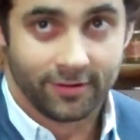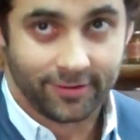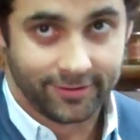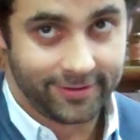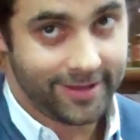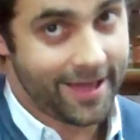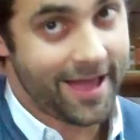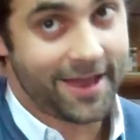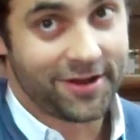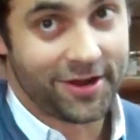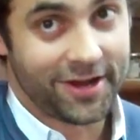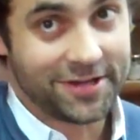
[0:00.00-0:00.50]

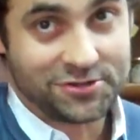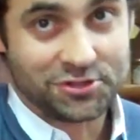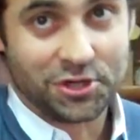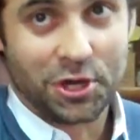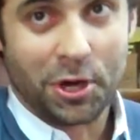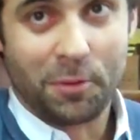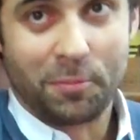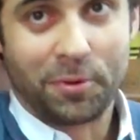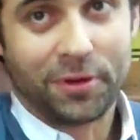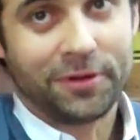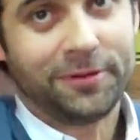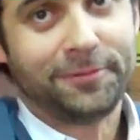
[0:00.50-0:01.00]
Yeah, night
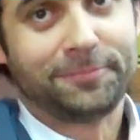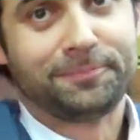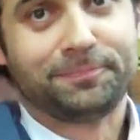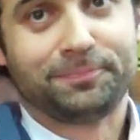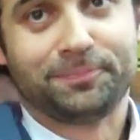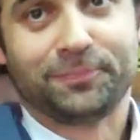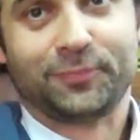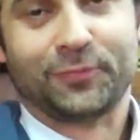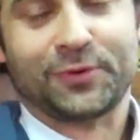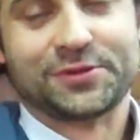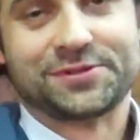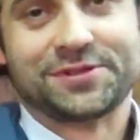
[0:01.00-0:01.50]
job.
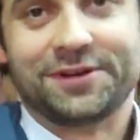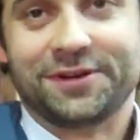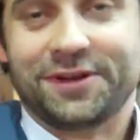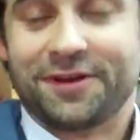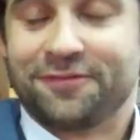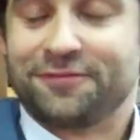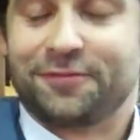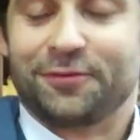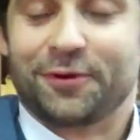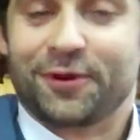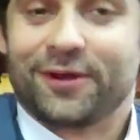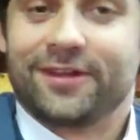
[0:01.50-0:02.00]
Okay. Wasn't
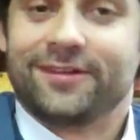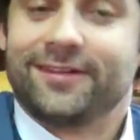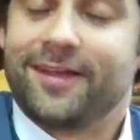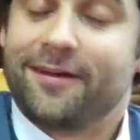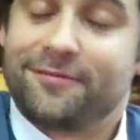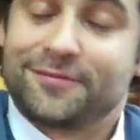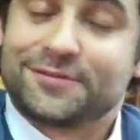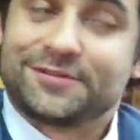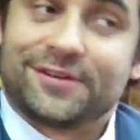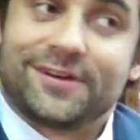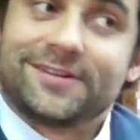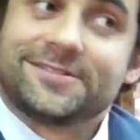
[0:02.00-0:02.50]
enough work in
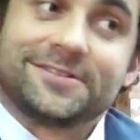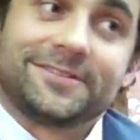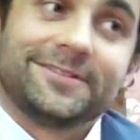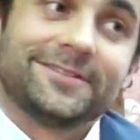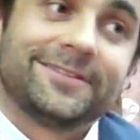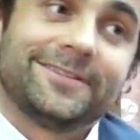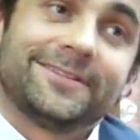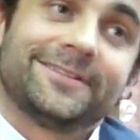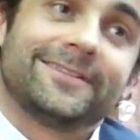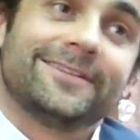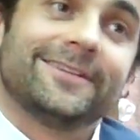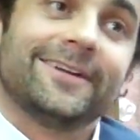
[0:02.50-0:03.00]
advertising.
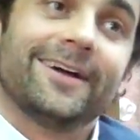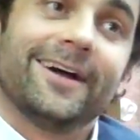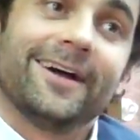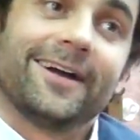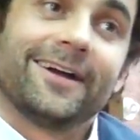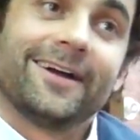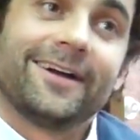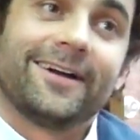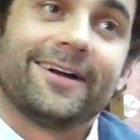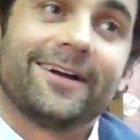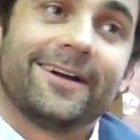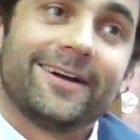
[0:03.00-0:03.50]

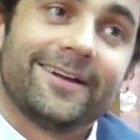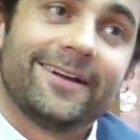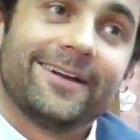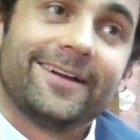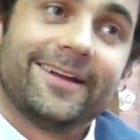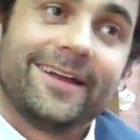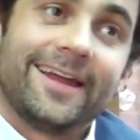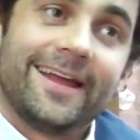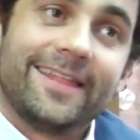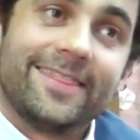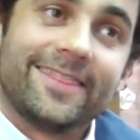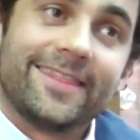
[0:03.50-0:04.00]

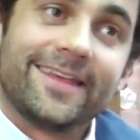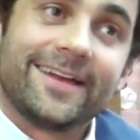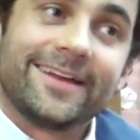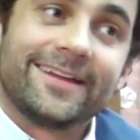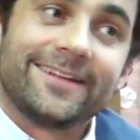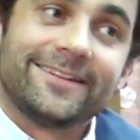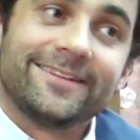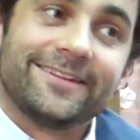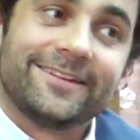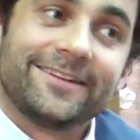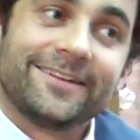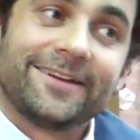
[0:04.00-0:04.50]
And
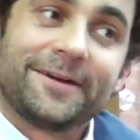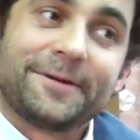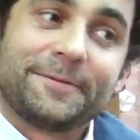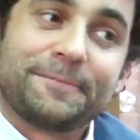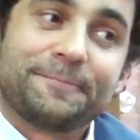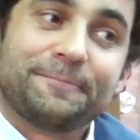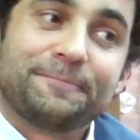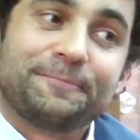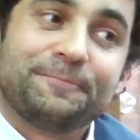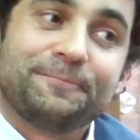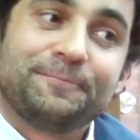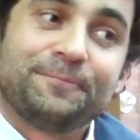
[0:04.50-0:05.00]
then
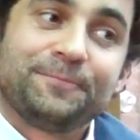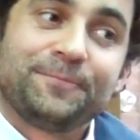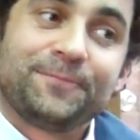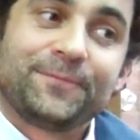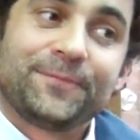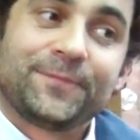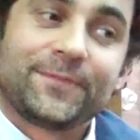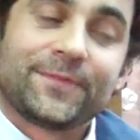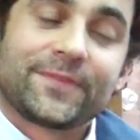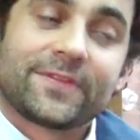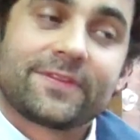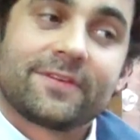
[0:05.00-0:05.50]

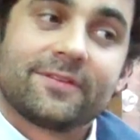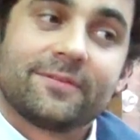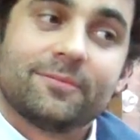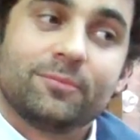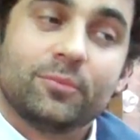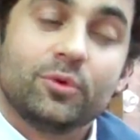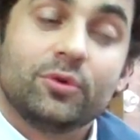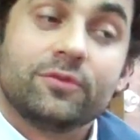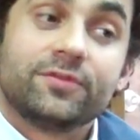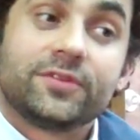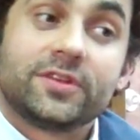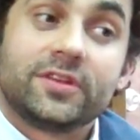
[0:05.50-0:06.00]

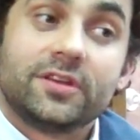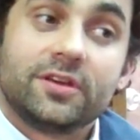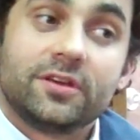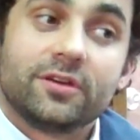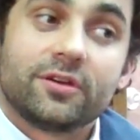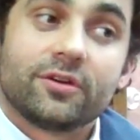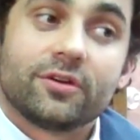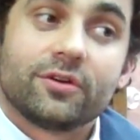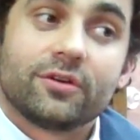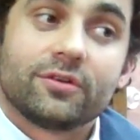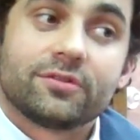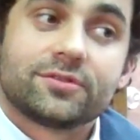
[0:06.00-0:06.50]
moved
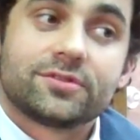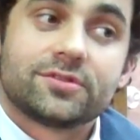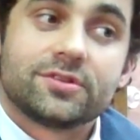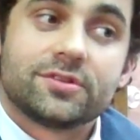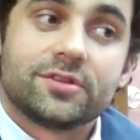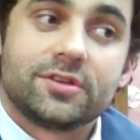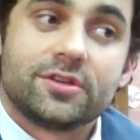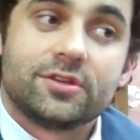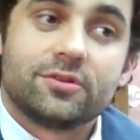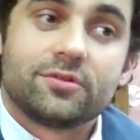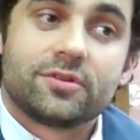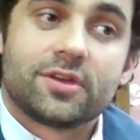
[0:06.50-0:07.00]
here to
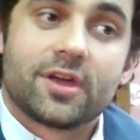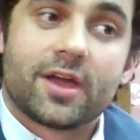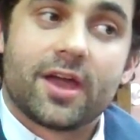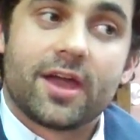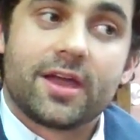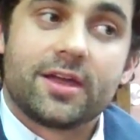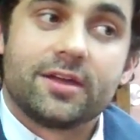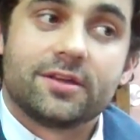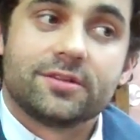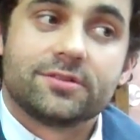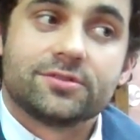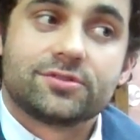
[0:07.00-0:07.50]
the
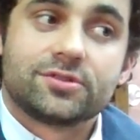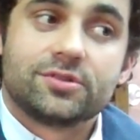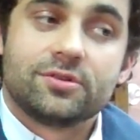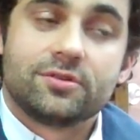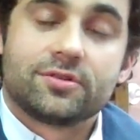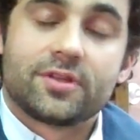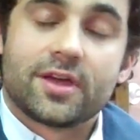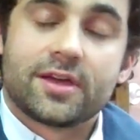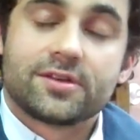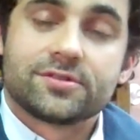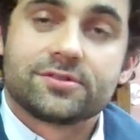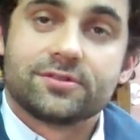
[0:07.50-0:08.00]
UK in
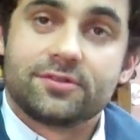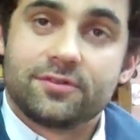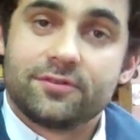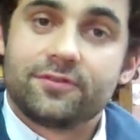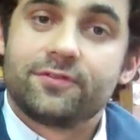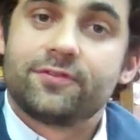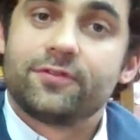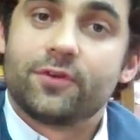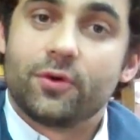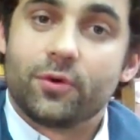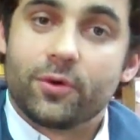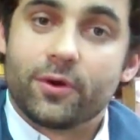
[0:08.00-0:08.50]

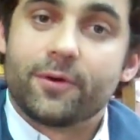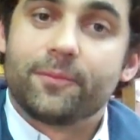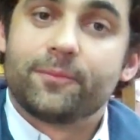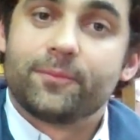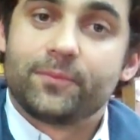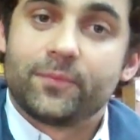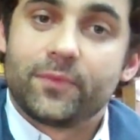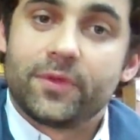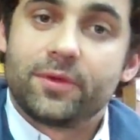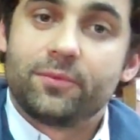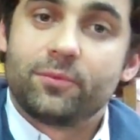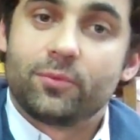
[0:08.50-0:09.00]
2004
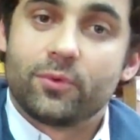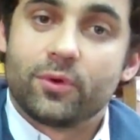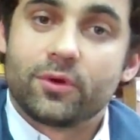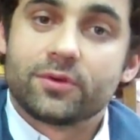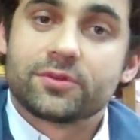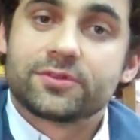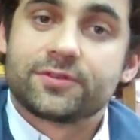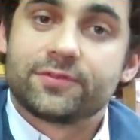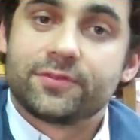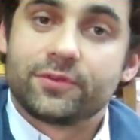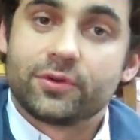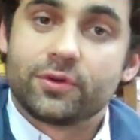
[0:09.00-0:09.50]
and
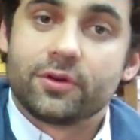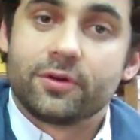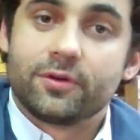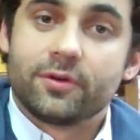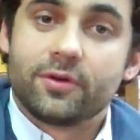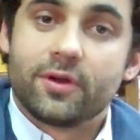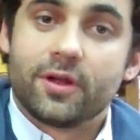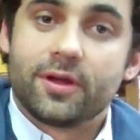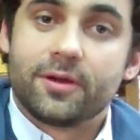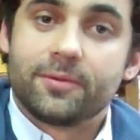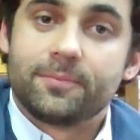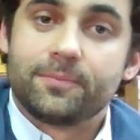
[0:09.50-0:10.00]
worked for